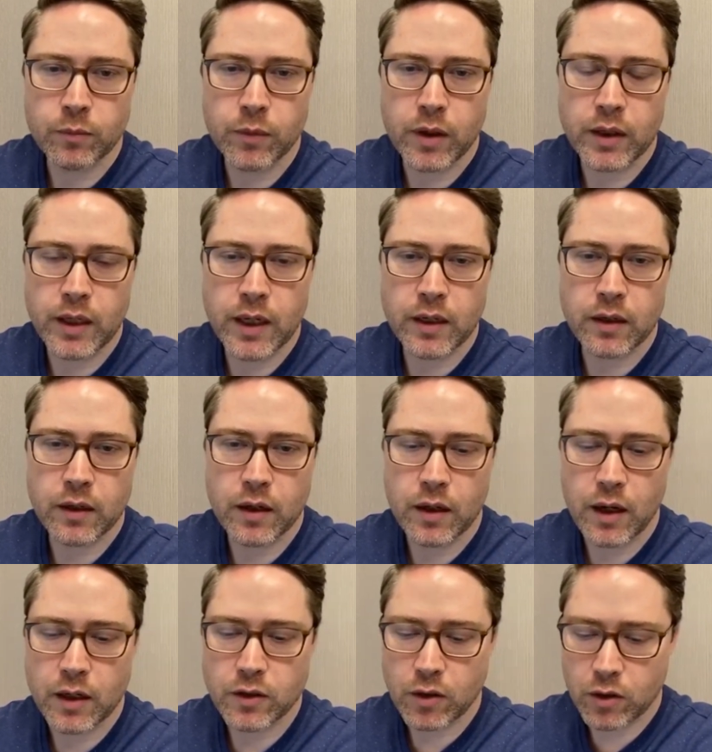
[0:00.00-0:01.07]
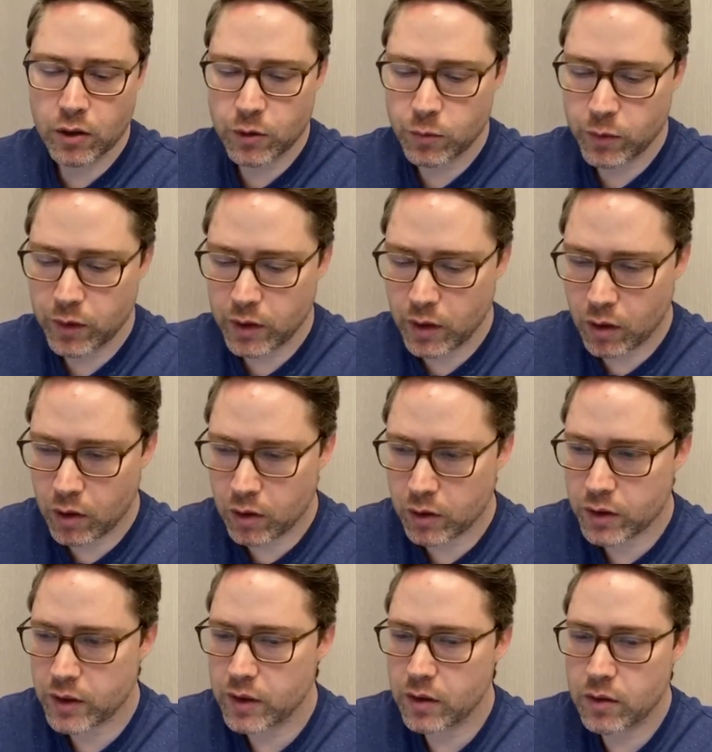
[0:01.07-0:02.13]
again, as long as we are
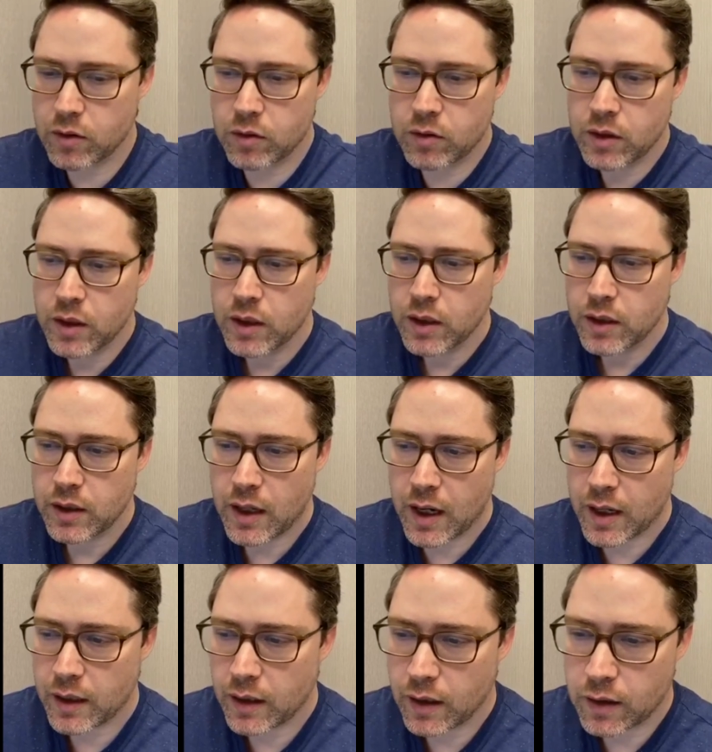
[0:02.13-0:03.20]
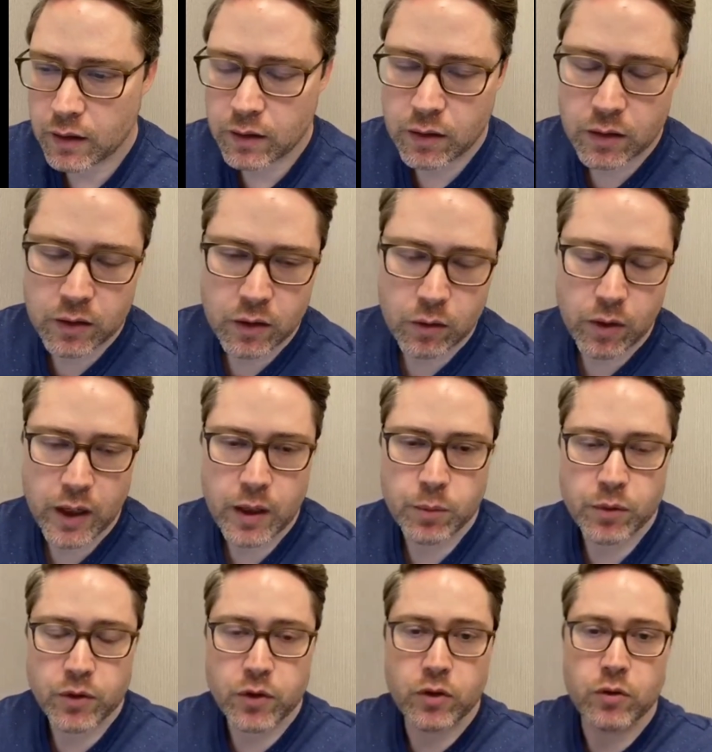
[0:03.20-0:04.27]
still not
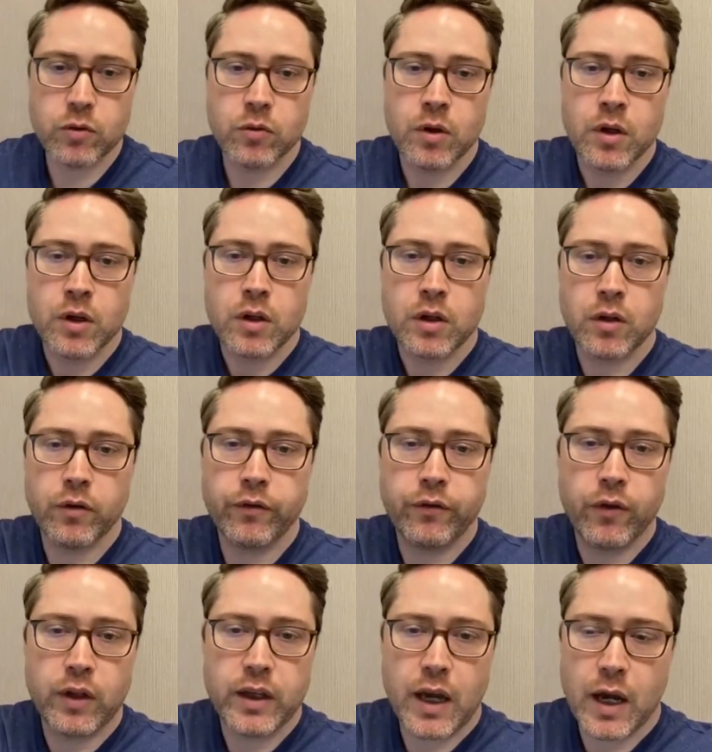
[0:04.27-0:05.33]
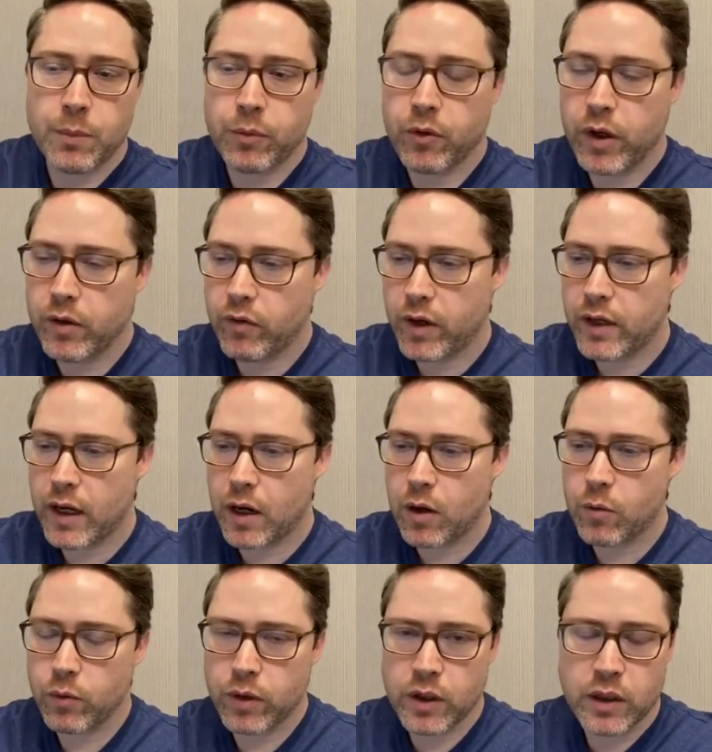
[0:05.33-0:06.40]
able to fully operate right now,
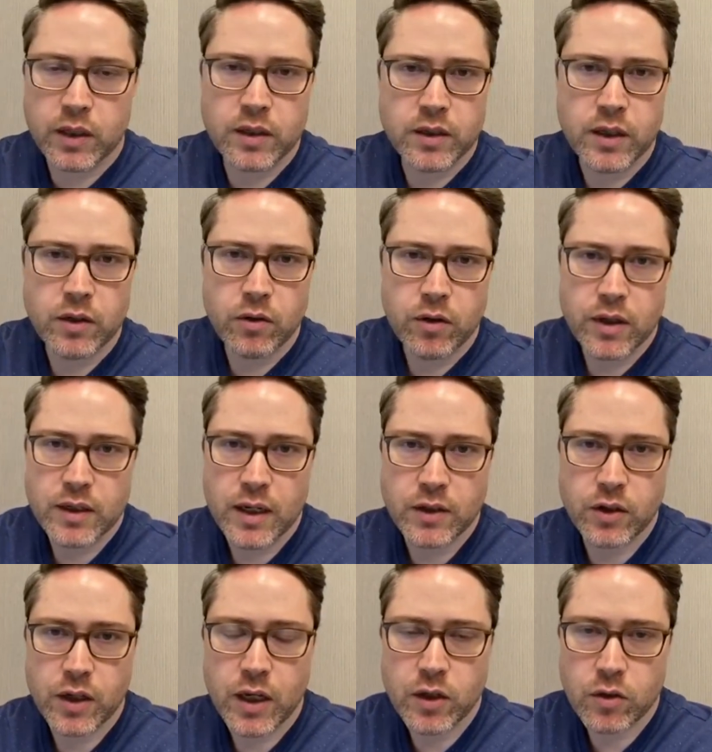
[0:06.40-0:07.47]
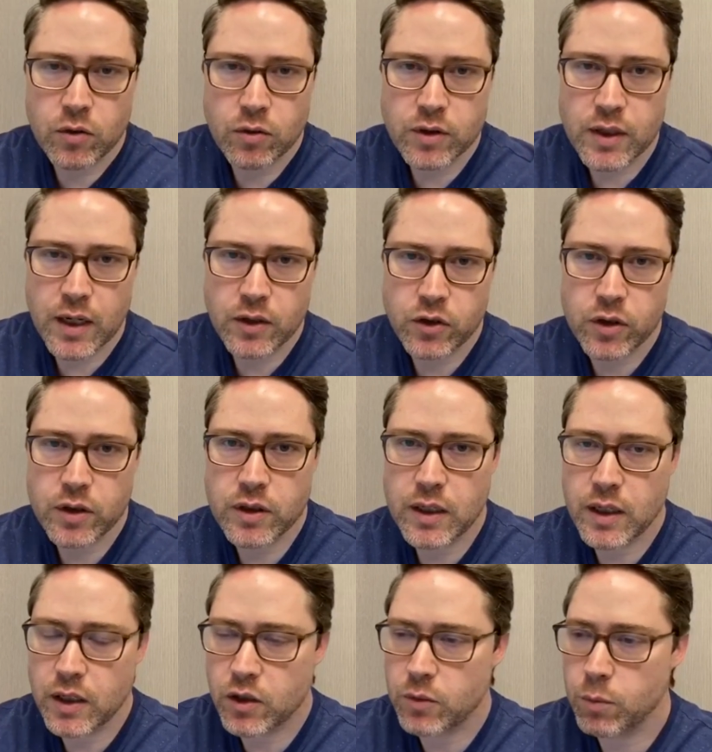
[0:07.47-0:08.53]
we're going to continue these educational sessions
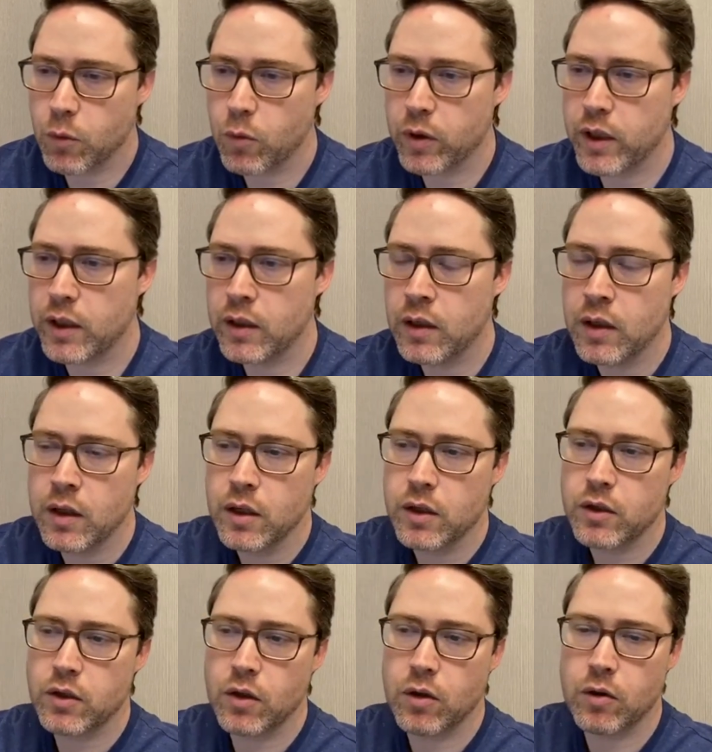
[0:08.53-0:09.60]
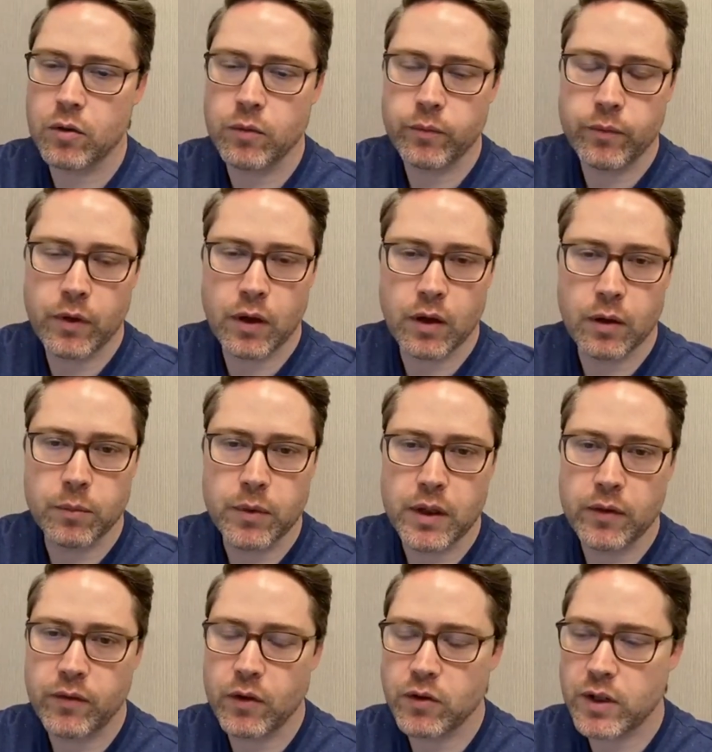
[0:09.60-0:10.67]
each morning. So
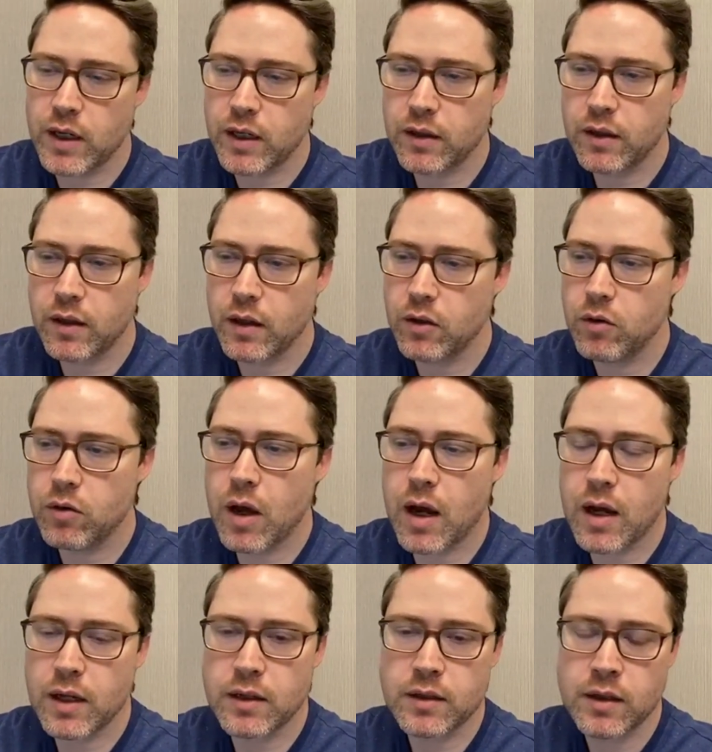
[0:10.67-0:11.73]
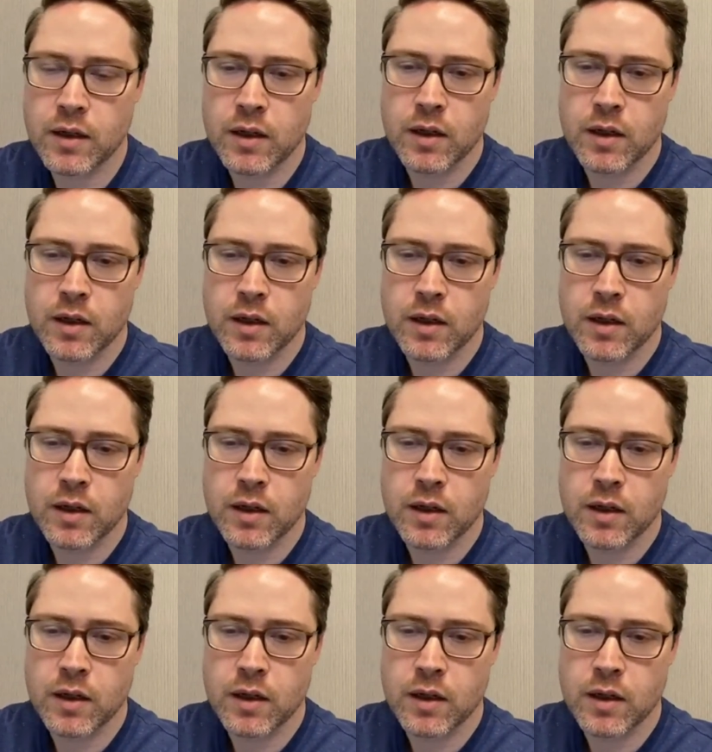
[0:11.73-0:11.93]
if there's anything that you guys